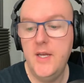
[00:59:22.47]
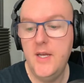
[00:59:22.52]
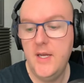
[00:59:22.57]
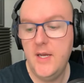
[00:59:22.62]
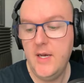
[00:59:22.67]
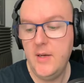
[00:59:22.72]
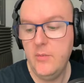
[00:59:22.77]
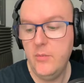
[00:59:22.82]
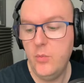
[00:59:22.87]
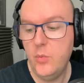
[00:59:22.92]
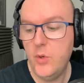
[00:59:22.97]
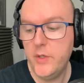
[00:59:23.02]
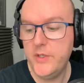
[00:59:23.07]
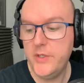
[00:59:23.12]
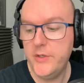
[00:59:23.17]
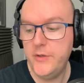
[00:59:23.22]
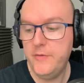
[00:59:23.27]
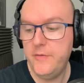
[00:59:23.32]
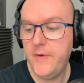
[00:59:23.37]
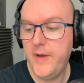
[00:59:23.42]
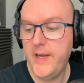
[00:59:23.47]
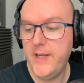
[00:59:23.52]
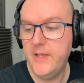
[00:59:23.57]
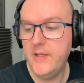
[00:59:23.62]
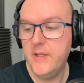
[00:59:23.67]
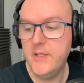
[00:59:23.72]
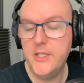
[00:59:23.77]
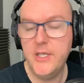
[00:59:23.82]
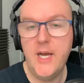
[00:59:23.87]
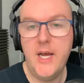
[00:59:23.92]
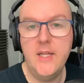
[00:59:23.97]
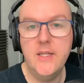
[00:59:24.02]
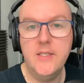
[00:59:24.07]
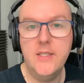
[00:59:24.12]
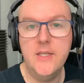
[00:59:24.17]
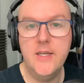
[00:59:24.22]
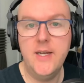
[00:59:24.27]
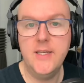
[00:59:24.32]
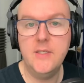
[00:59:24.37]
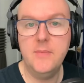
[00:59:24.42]
What did you find the
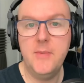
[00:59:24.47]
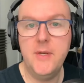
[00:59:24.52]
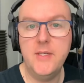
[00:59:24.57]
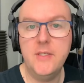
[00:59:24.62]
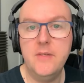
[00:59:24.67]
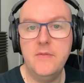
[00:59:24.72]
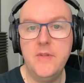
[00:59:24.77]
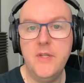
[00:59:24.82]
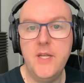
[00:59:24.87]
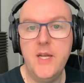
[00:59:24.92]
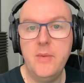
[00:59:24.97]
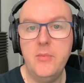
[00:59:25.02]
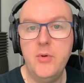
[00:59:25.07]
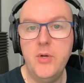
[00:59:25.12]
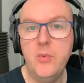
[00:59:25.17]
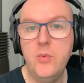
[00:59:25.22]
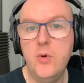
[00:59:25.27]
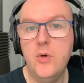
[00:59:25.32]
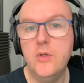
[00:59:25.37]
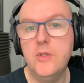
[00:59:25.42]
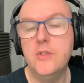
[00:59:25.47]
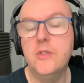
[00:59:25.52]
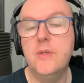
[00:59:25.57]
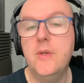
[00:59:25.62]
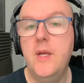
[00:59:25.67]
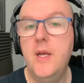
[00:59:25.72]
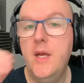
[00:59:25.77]
challenging aspects of the library was?